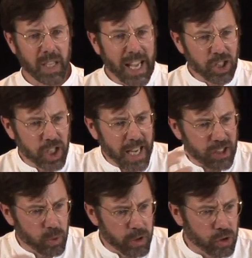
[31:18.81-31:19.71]
And she
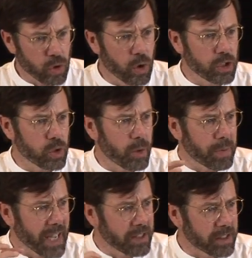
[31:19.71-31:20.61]
has withdrawn to a
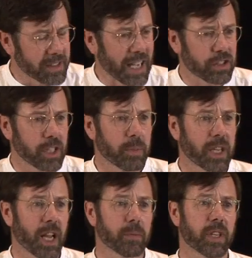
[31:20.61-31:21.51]
place it's actually
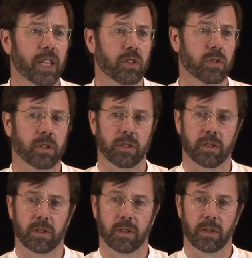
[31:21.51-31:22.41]
become
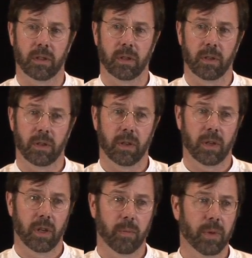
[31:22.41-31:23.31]
dangerous.
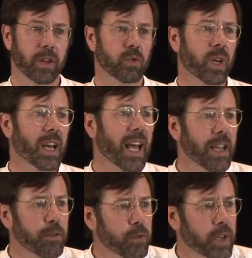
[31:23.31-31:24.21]
Because when
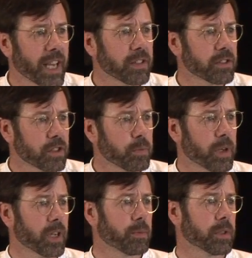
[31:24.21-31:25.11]
life forgets its
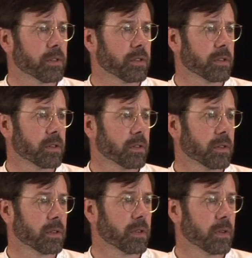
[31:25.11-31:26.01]
purpose,
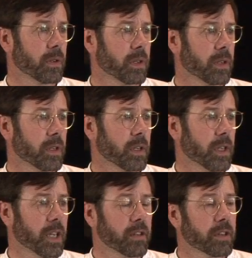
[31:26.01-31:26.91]

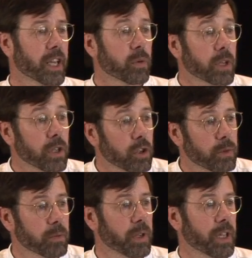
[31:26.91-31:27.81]
it is like when a
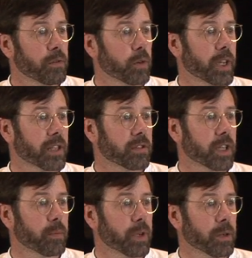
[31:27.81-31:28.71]
human being forgets their
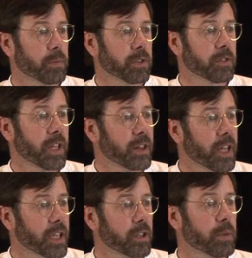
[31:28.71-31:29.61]
purpose, then they
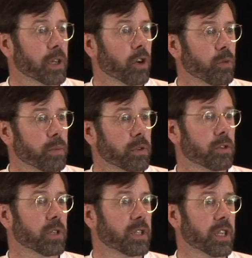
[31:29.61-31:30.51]
can be open to
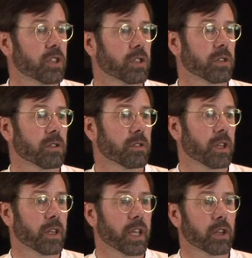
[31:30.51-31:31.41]
addictions, then
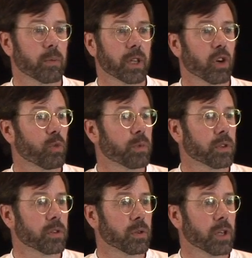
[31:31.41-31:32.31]
they can be open
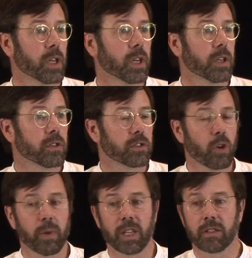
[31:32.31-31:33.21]
to so
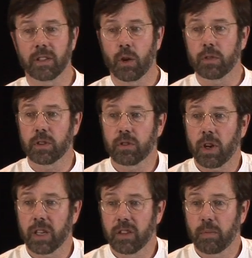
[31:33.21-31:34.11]
many
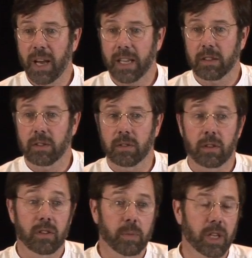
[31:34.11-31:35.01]
self-destructive patterns that
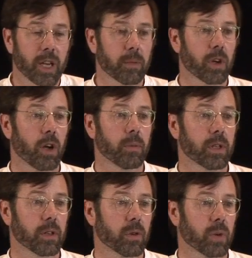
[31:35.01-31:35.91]
have become common
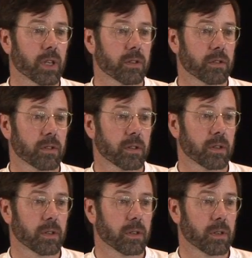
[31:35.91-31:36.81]
in the West.
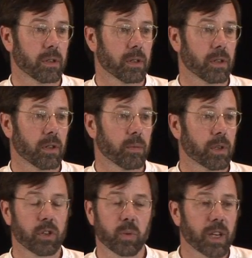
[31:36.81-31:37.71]

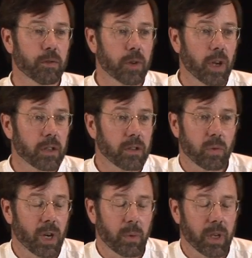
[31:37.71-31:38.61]
Because we have forgotten
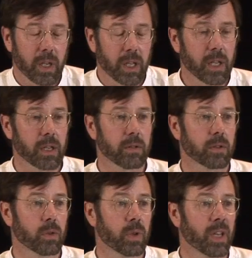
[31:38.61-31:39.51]
why we are here,
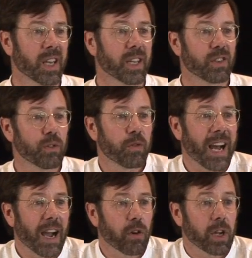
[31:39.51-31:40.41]
so we
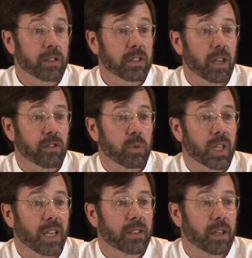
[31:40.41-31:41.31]
devour ourselves, we
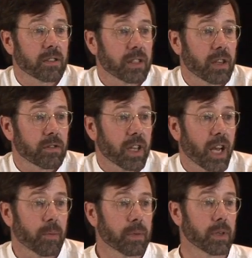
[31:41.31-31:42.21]
eat ourselves
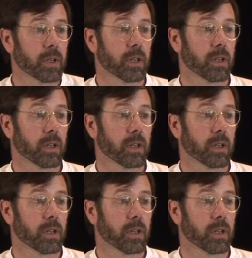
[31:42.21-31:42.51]
up.